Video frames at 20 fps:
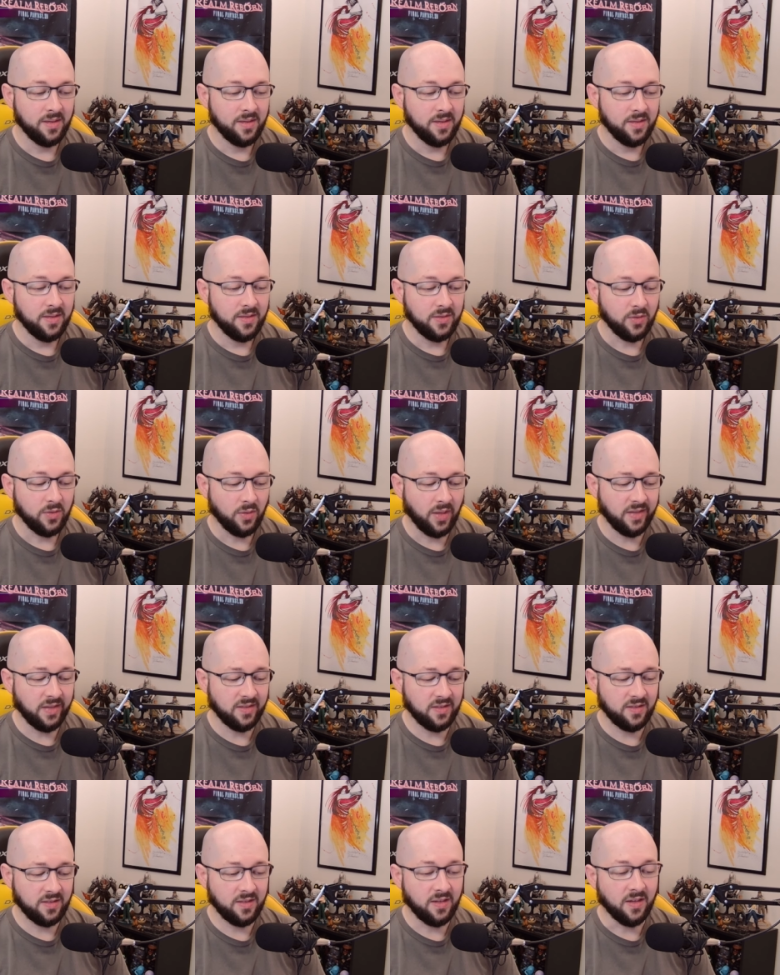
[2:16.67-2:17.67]
So that's
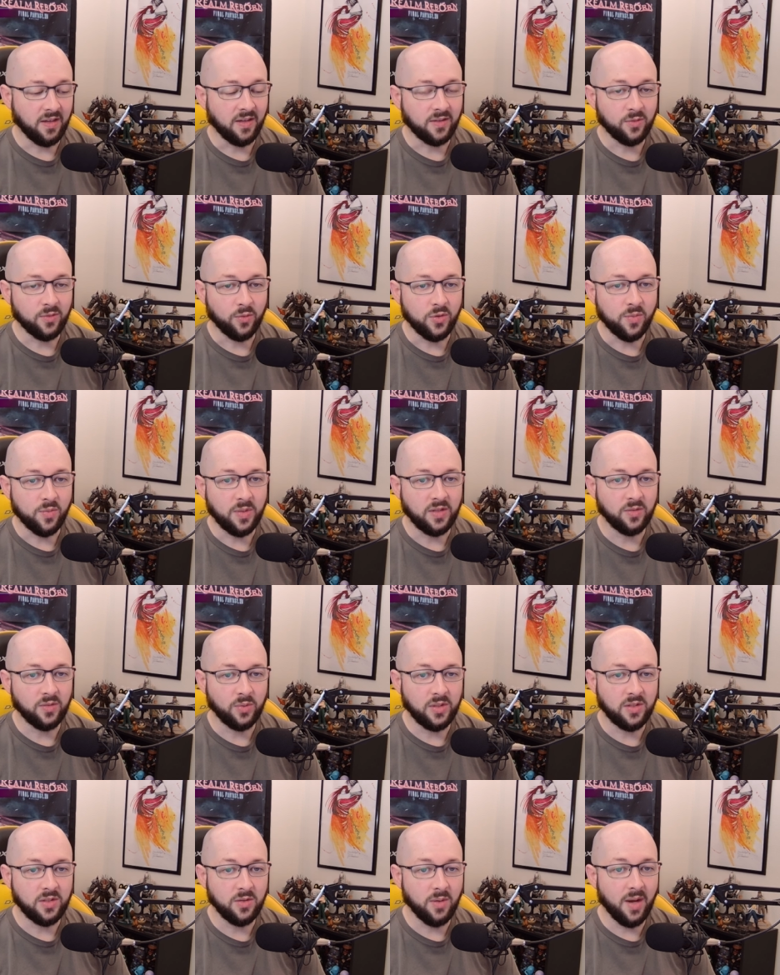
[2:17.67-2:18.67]
six, which means we
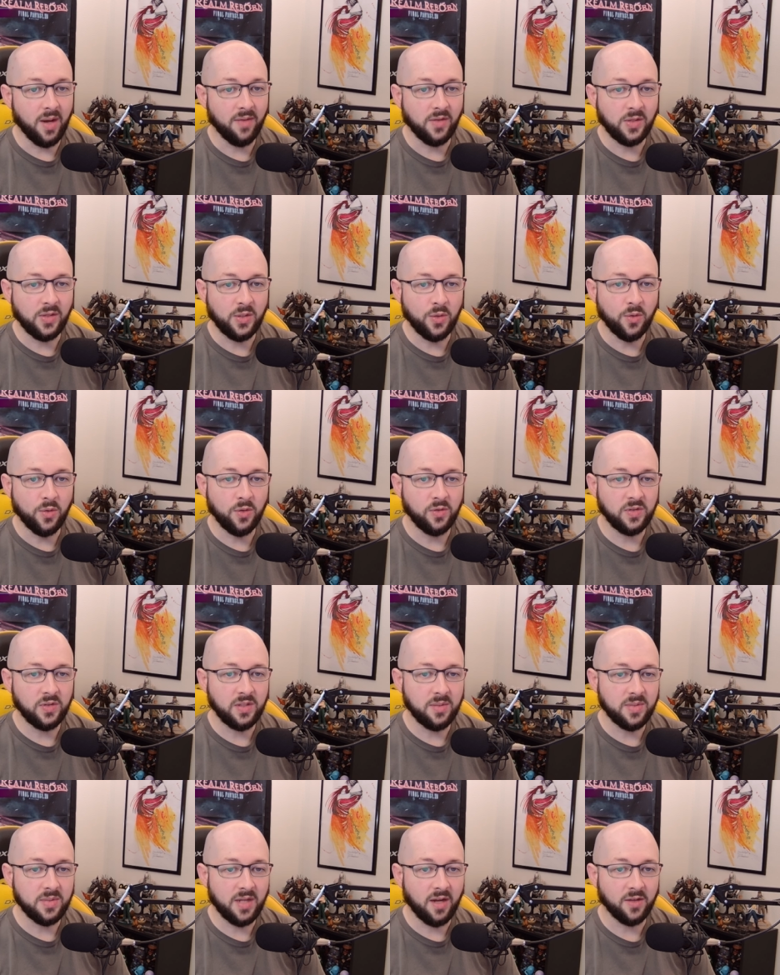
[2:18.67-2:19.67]
do have the two new
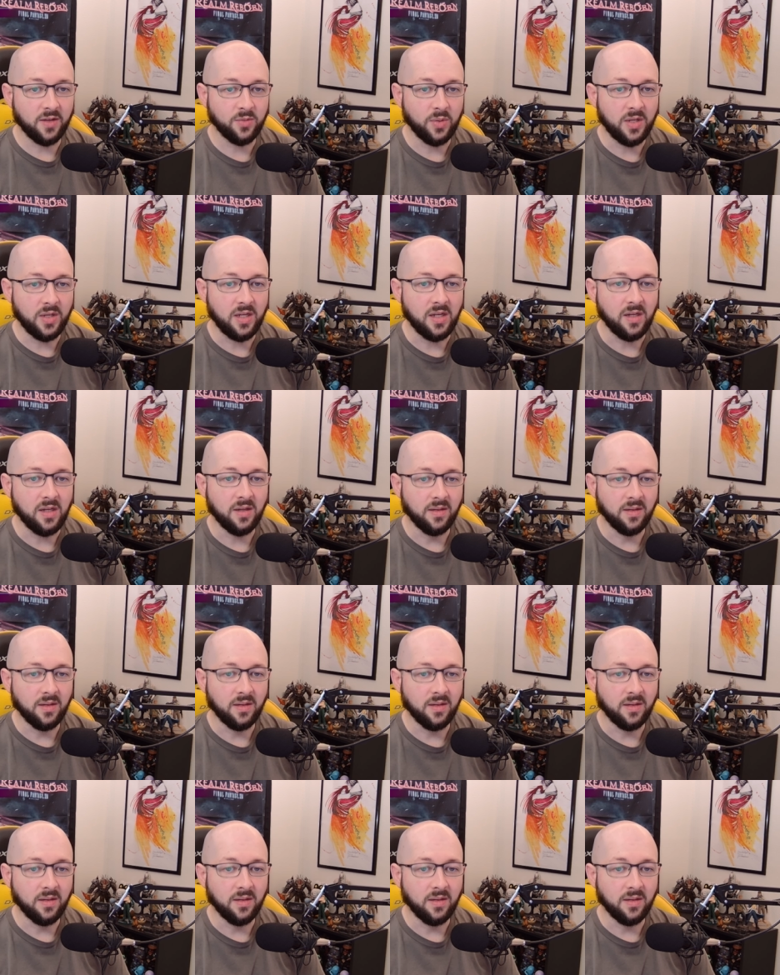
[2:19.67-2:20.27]
sleep styles we need.